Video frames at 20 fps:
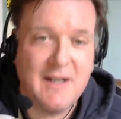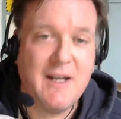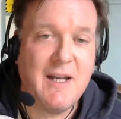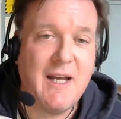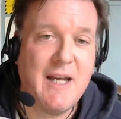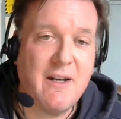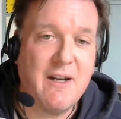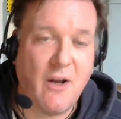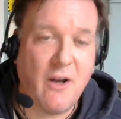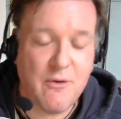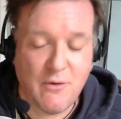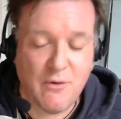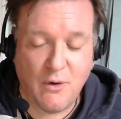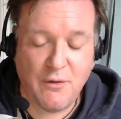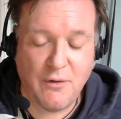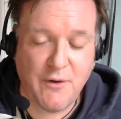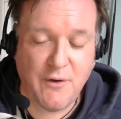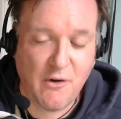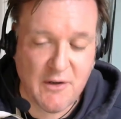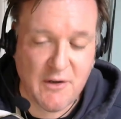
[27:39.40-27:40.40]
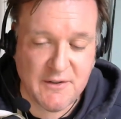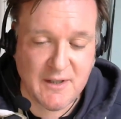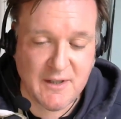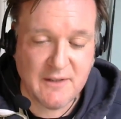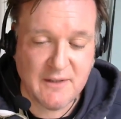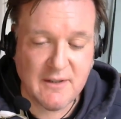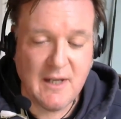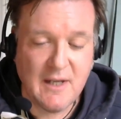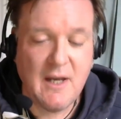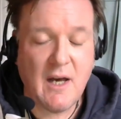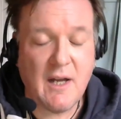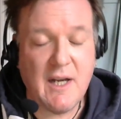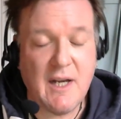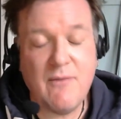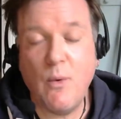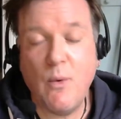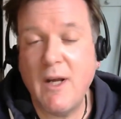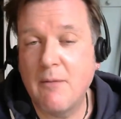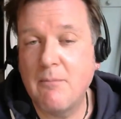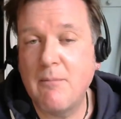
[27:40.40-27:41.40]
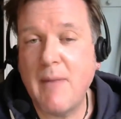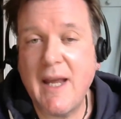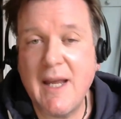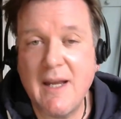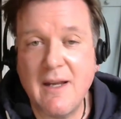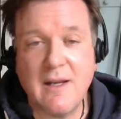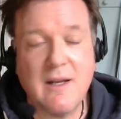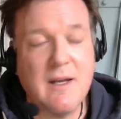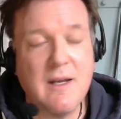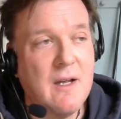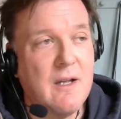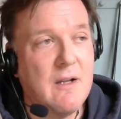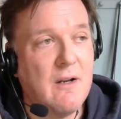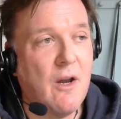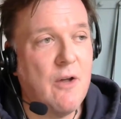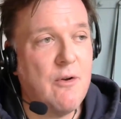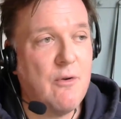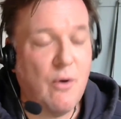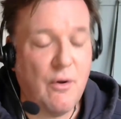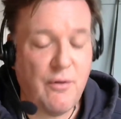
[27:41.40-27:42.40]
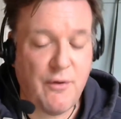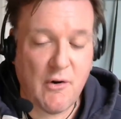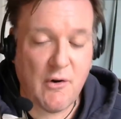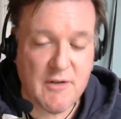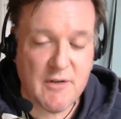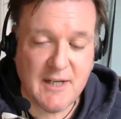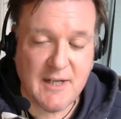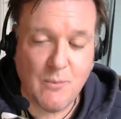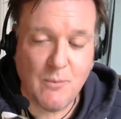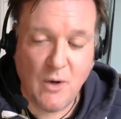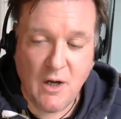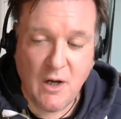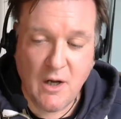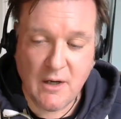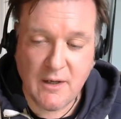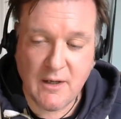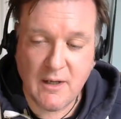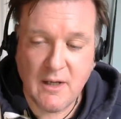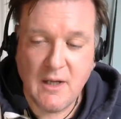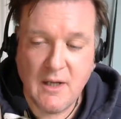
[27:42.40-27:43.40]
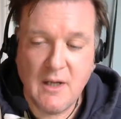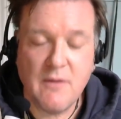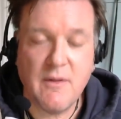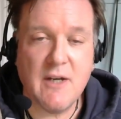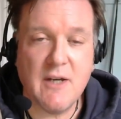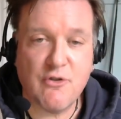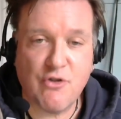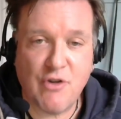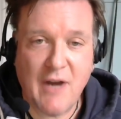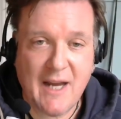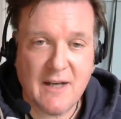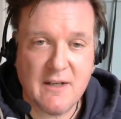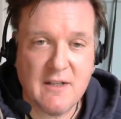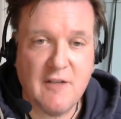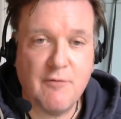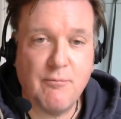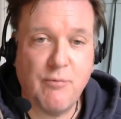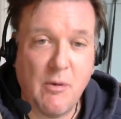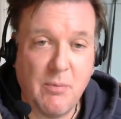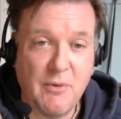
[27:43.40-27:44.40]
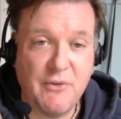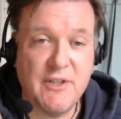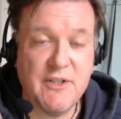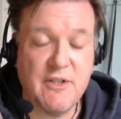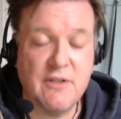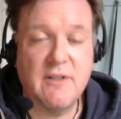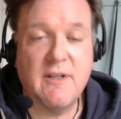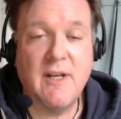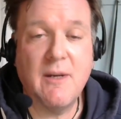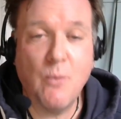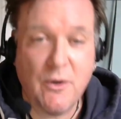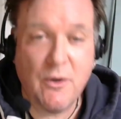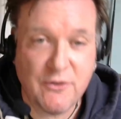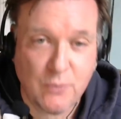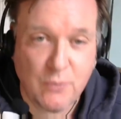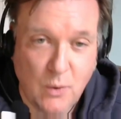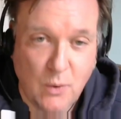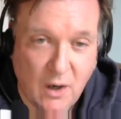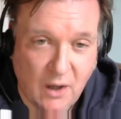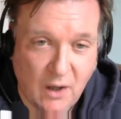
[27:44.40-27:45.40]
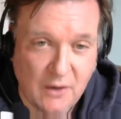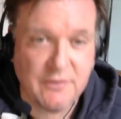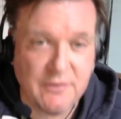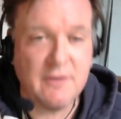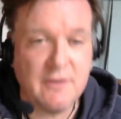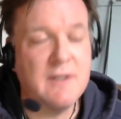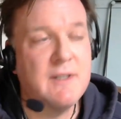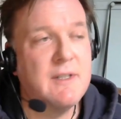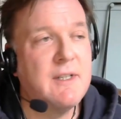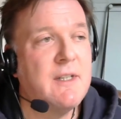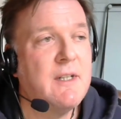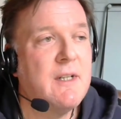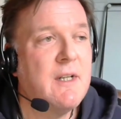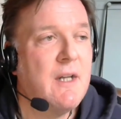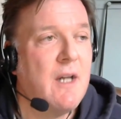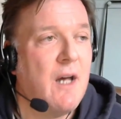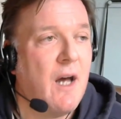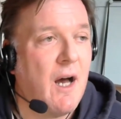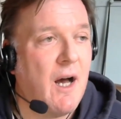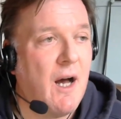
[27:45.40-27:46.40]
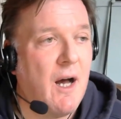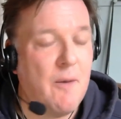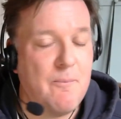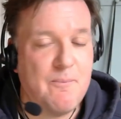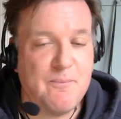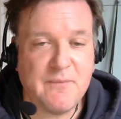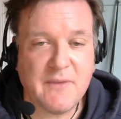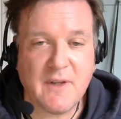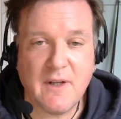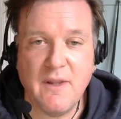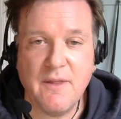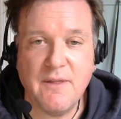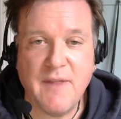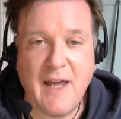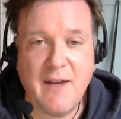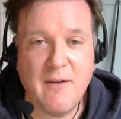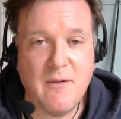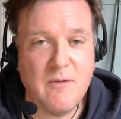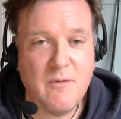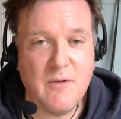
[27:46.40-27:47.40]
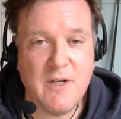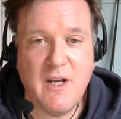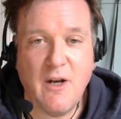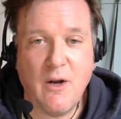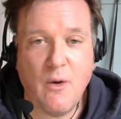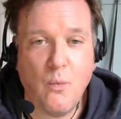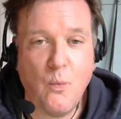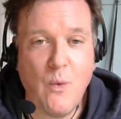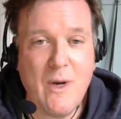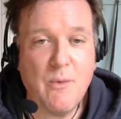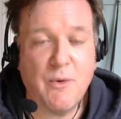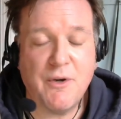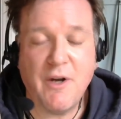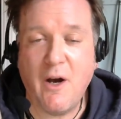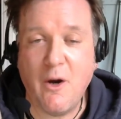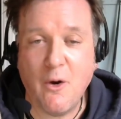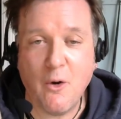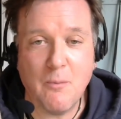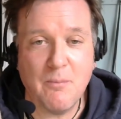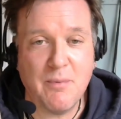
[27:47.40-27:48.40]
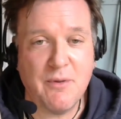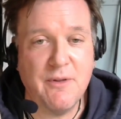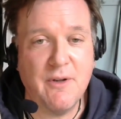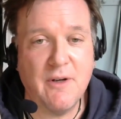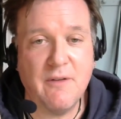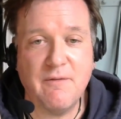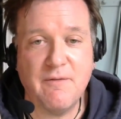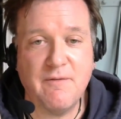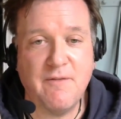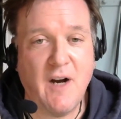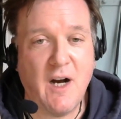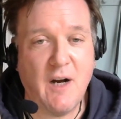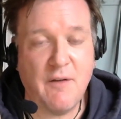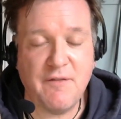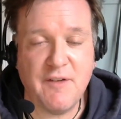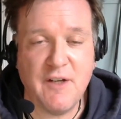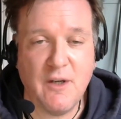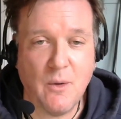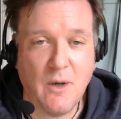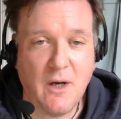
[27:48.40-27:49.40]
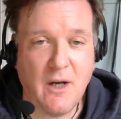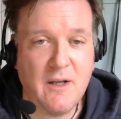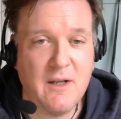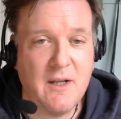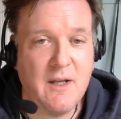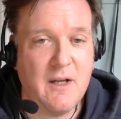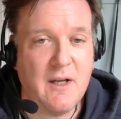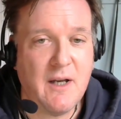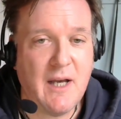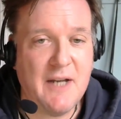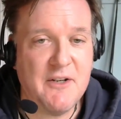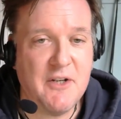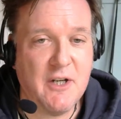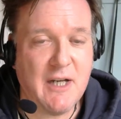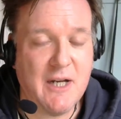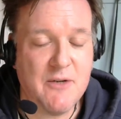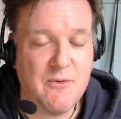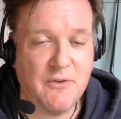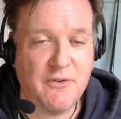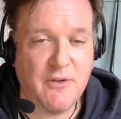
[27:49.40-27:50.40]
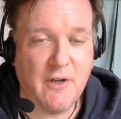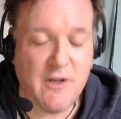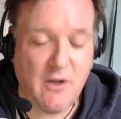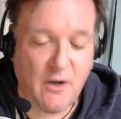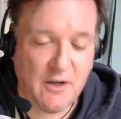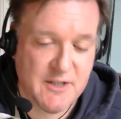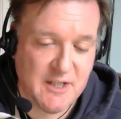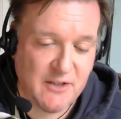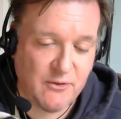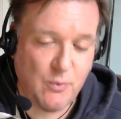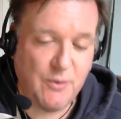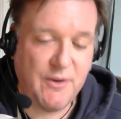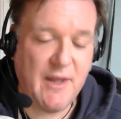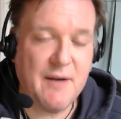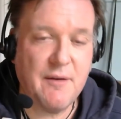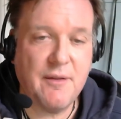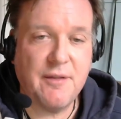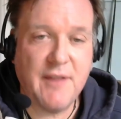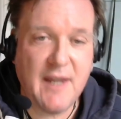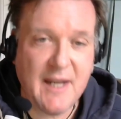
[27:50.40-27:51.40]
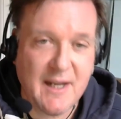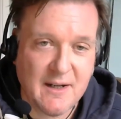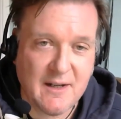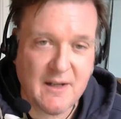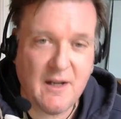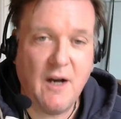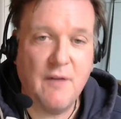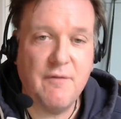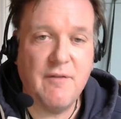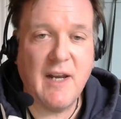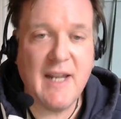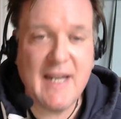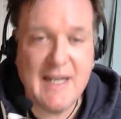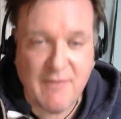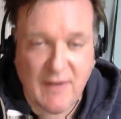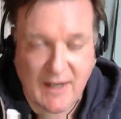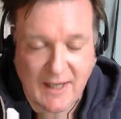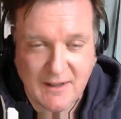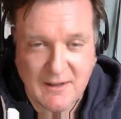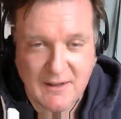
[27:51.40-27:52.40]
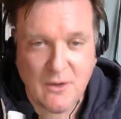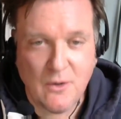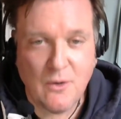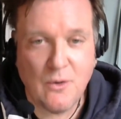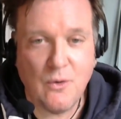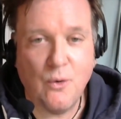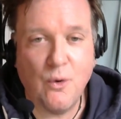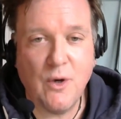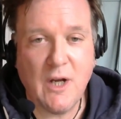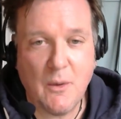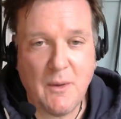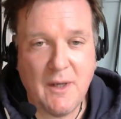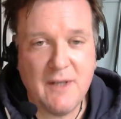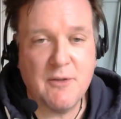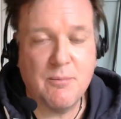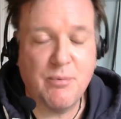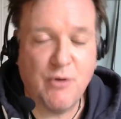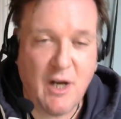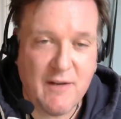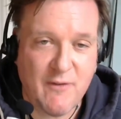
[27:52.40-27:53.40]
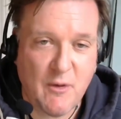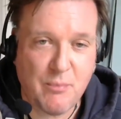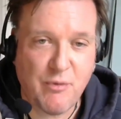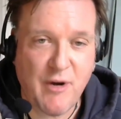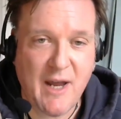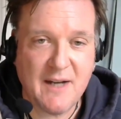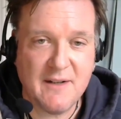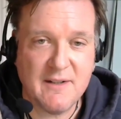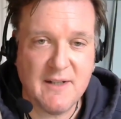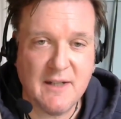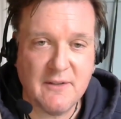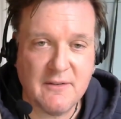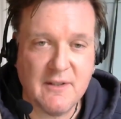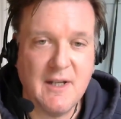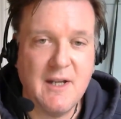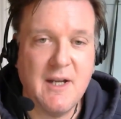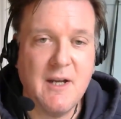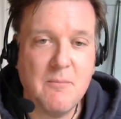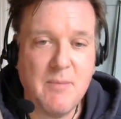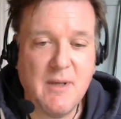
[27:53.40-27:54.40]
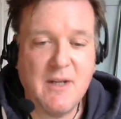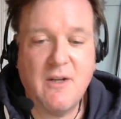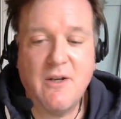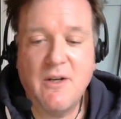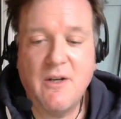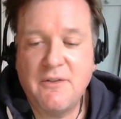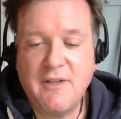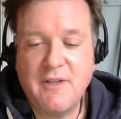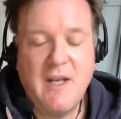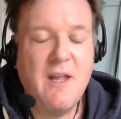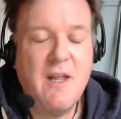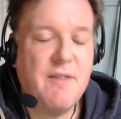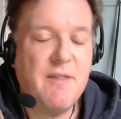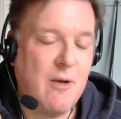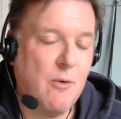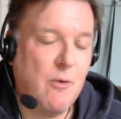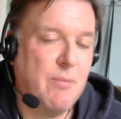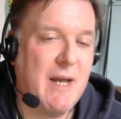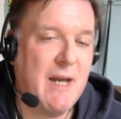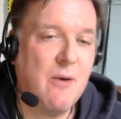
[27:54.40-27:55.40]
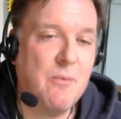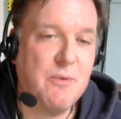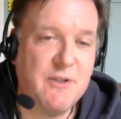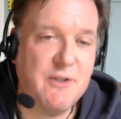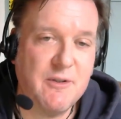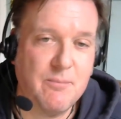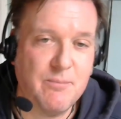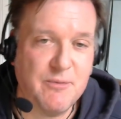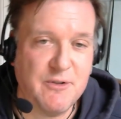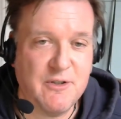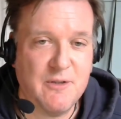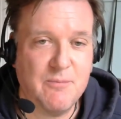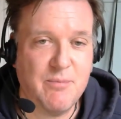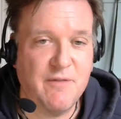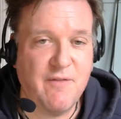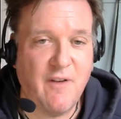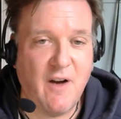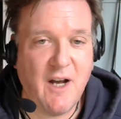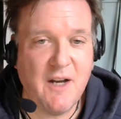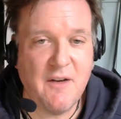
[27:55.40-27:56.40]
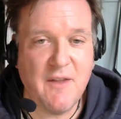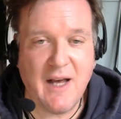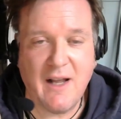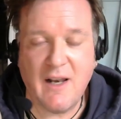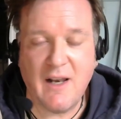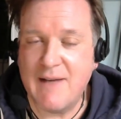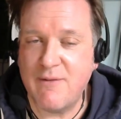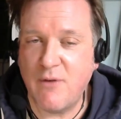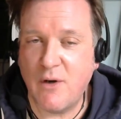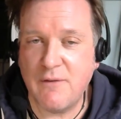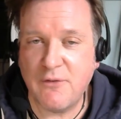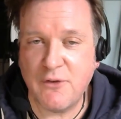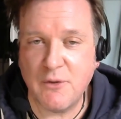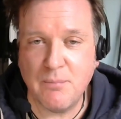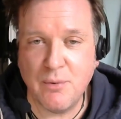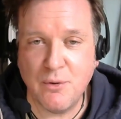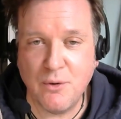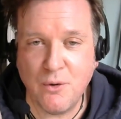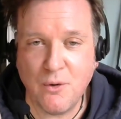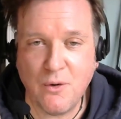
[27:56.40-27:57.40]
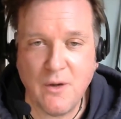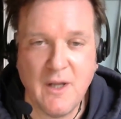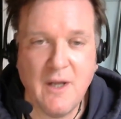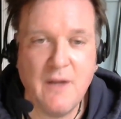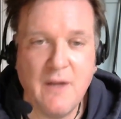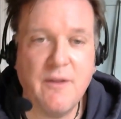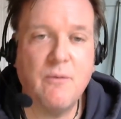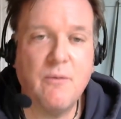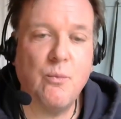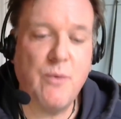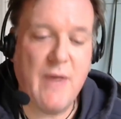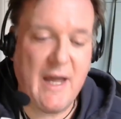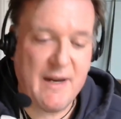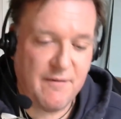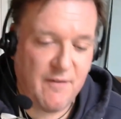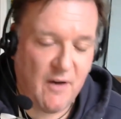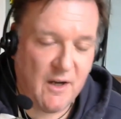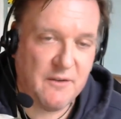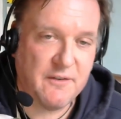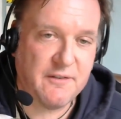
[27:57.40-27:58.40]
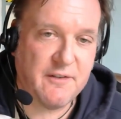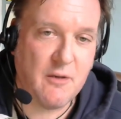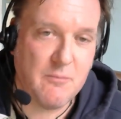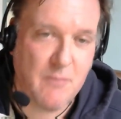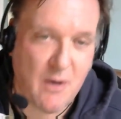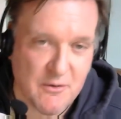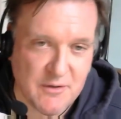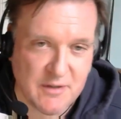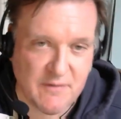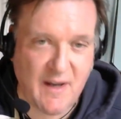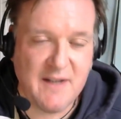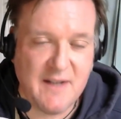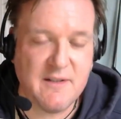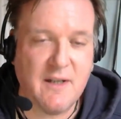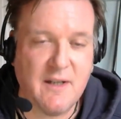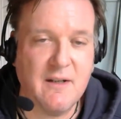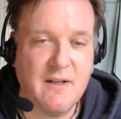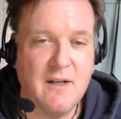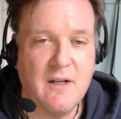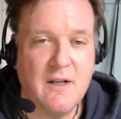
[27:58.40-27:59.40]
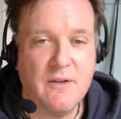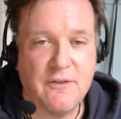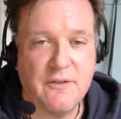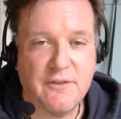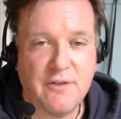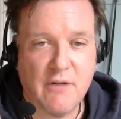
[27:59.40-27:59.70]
in local authorities. And if we can make local authority work the attractive proposition that it once was, then we would hope that far fewer educational psychologists would then think of leaving or going into private practice, because they will be able to provide that level of support that they find so motivating and so